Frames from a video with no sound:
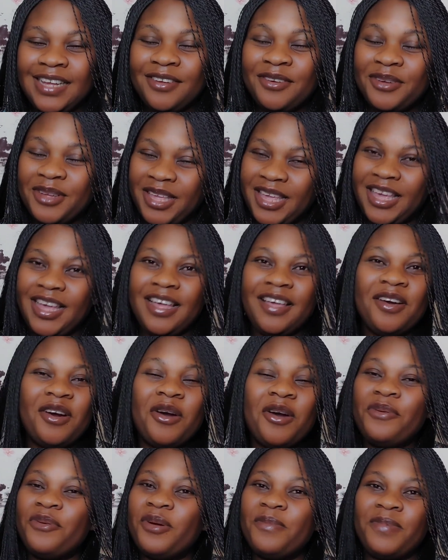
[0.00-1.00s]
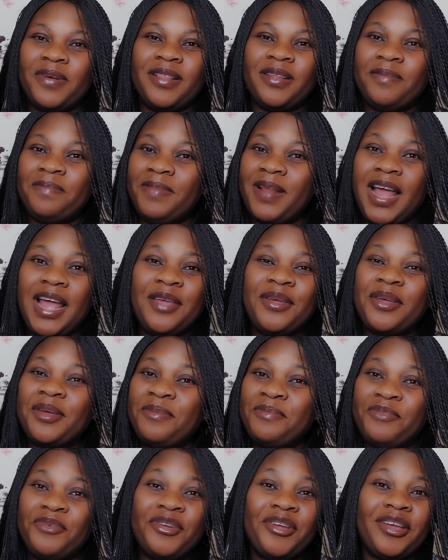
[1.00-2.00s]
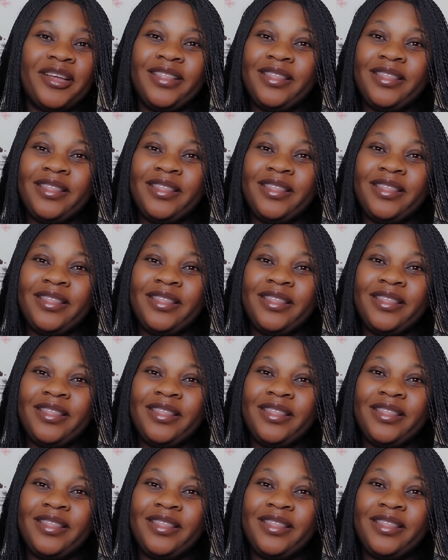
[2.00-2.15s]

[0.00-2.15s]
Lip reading: Okay, hurry up and apply. You can bring your